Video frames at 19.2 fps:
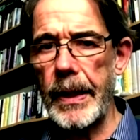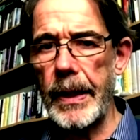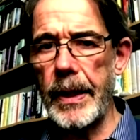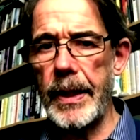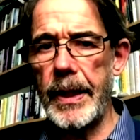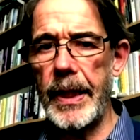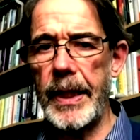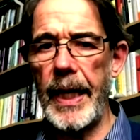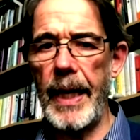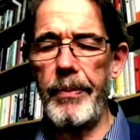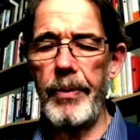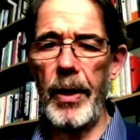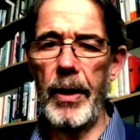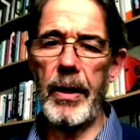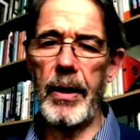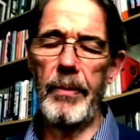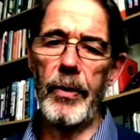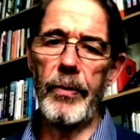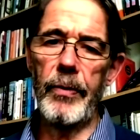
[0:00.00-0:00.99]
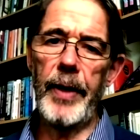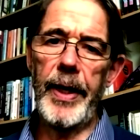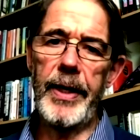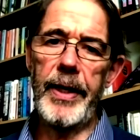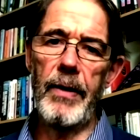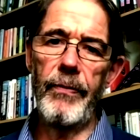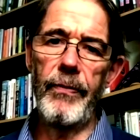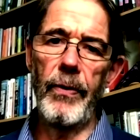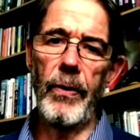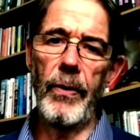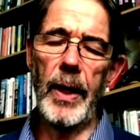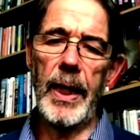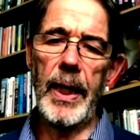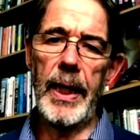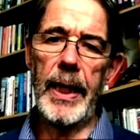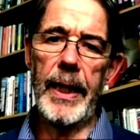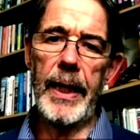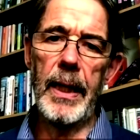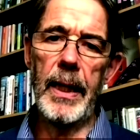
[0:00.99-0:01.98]
the Today program on Radio 4
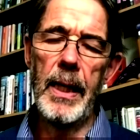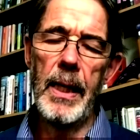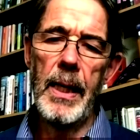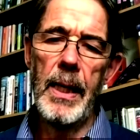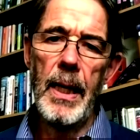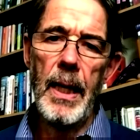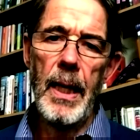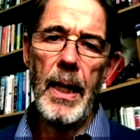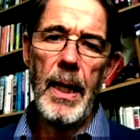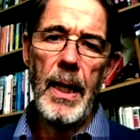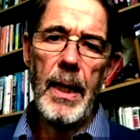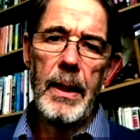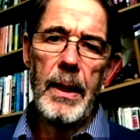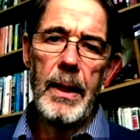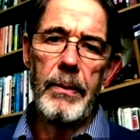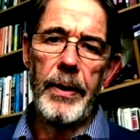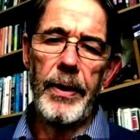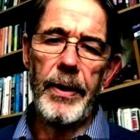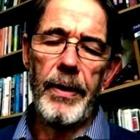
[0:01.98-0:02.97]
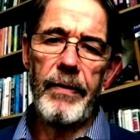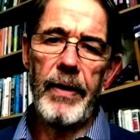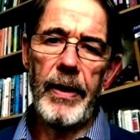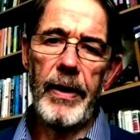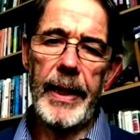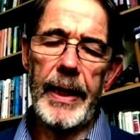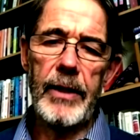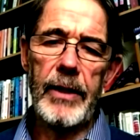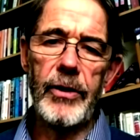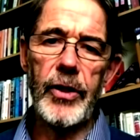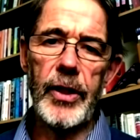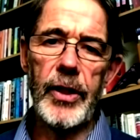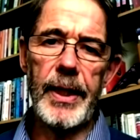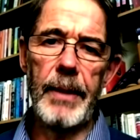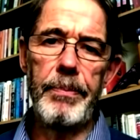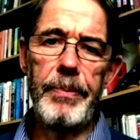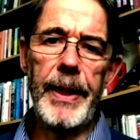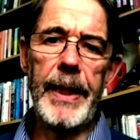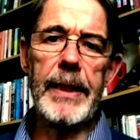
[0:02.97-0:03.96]
earlier with a very
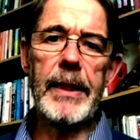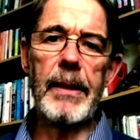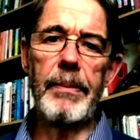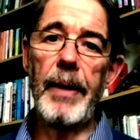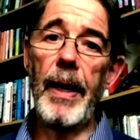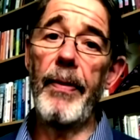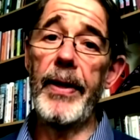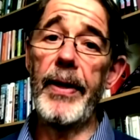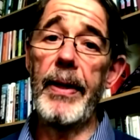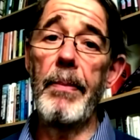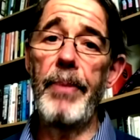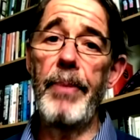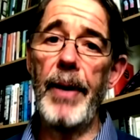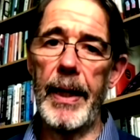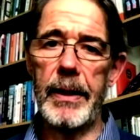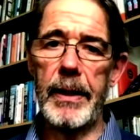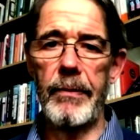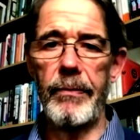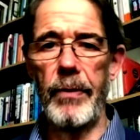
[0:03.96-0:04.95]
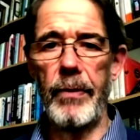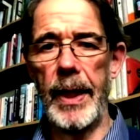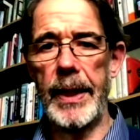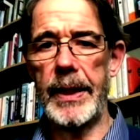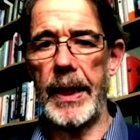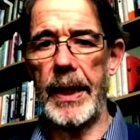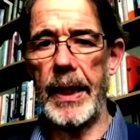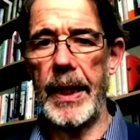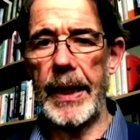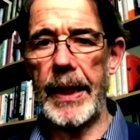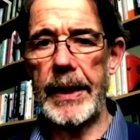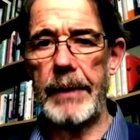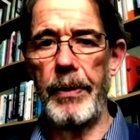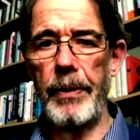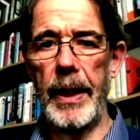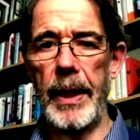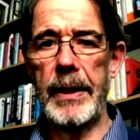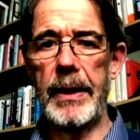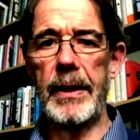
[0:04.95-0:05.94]
interesting piece about the impact of rising gas
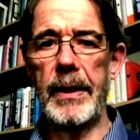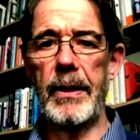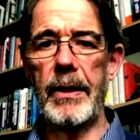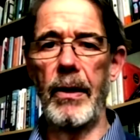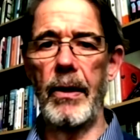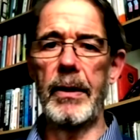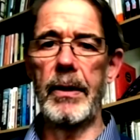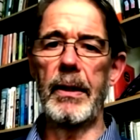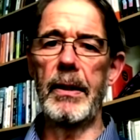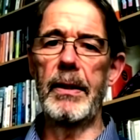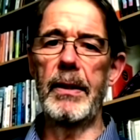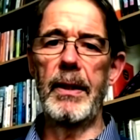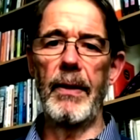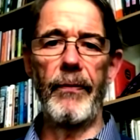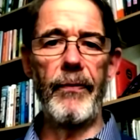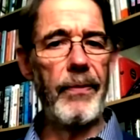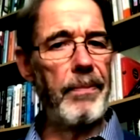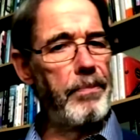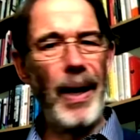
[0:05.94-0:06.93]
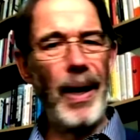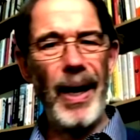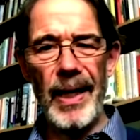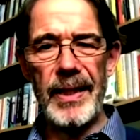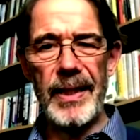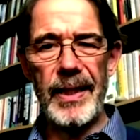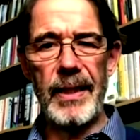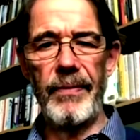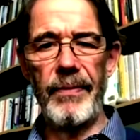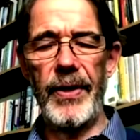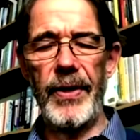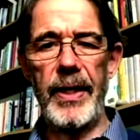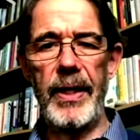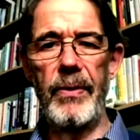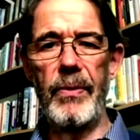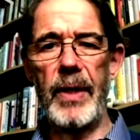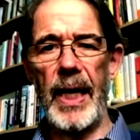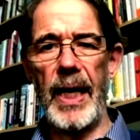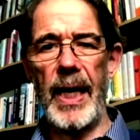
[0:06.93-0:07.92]
prices on different parts of
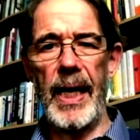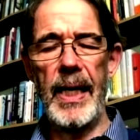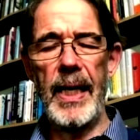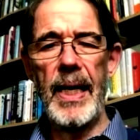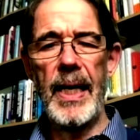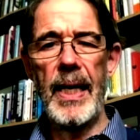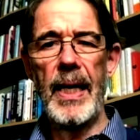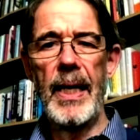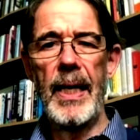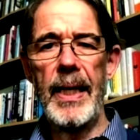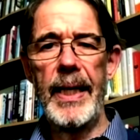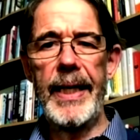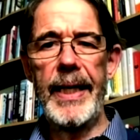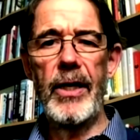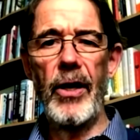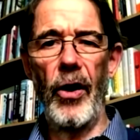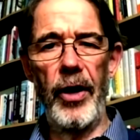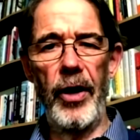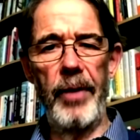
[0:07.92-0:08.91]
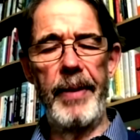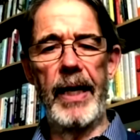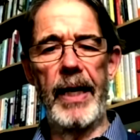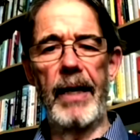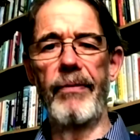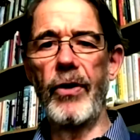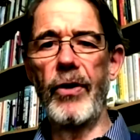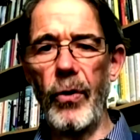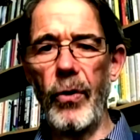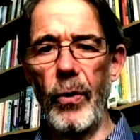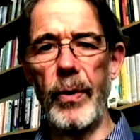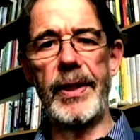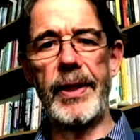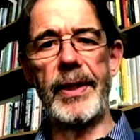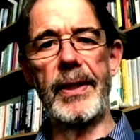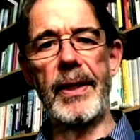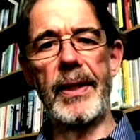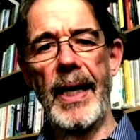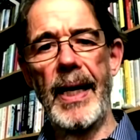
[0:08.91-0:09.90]
the UK economy. And of
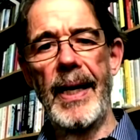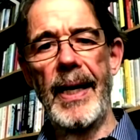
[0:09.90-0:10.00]
course,